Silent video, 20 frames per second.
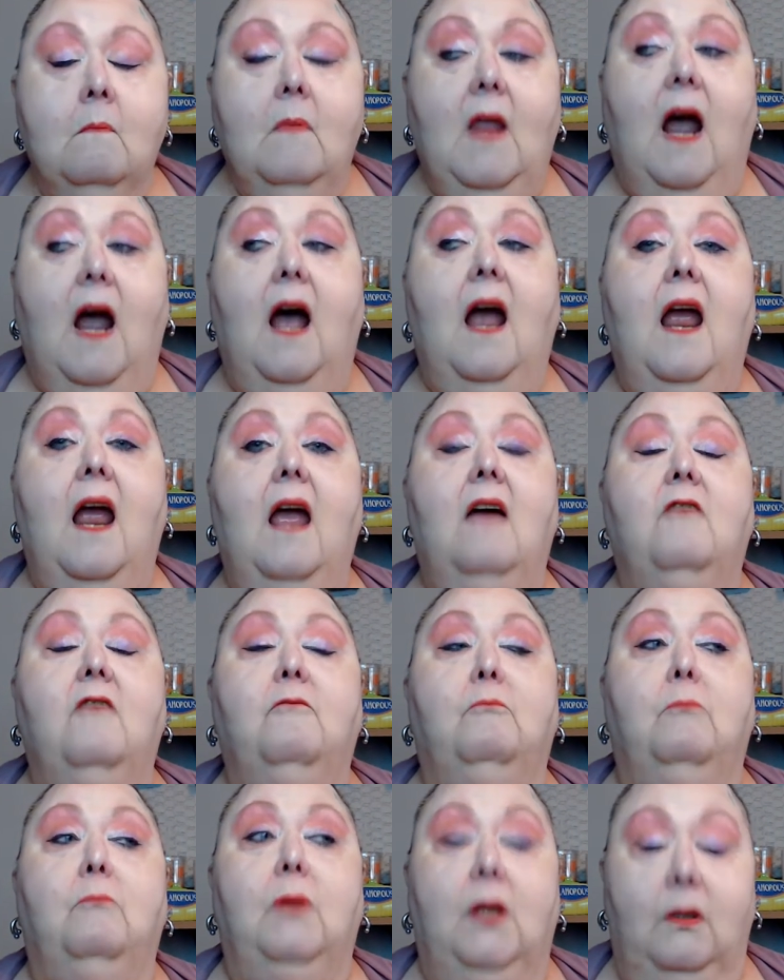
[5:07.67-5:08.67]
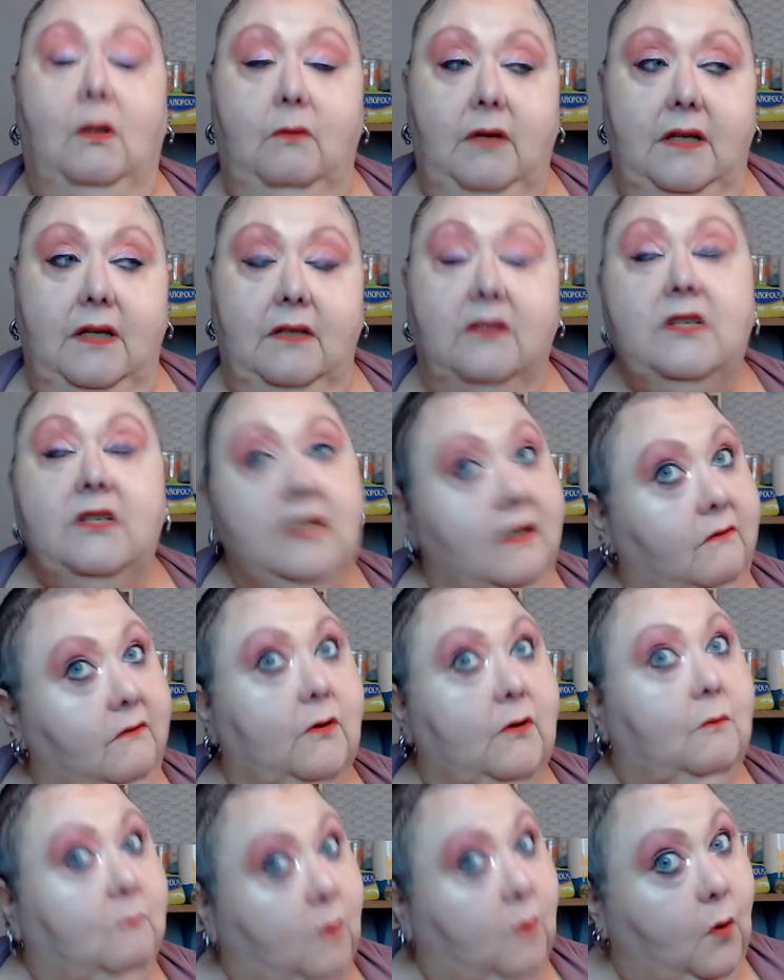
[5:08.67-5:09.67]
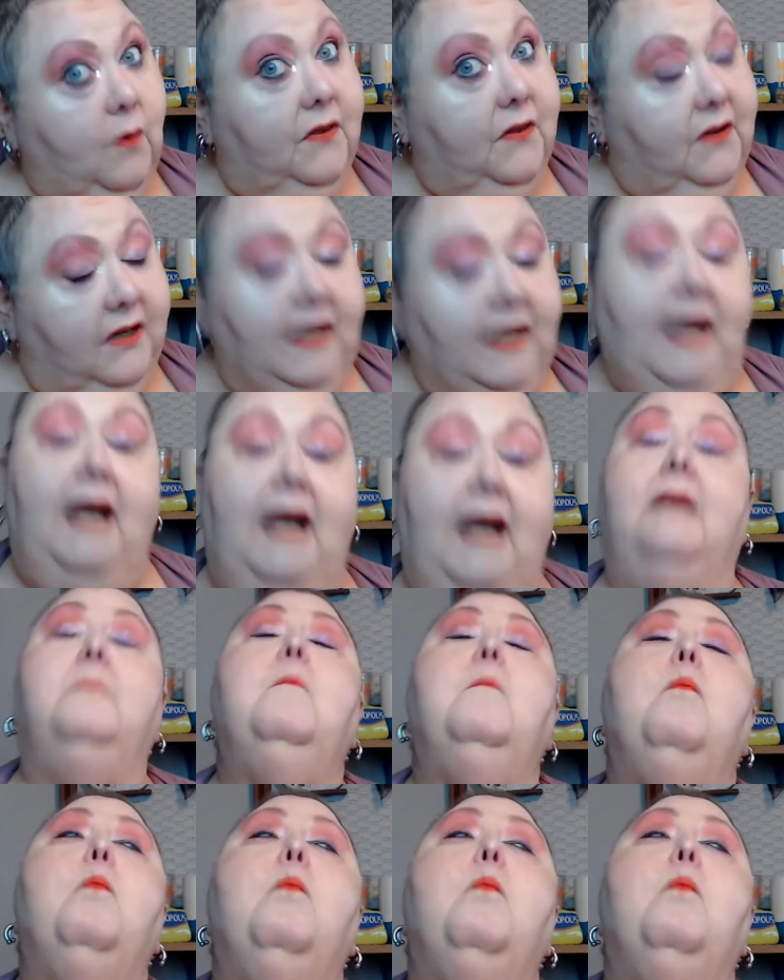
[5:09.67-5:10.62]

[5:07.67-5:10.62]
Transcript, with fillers: I have blown it several more than that.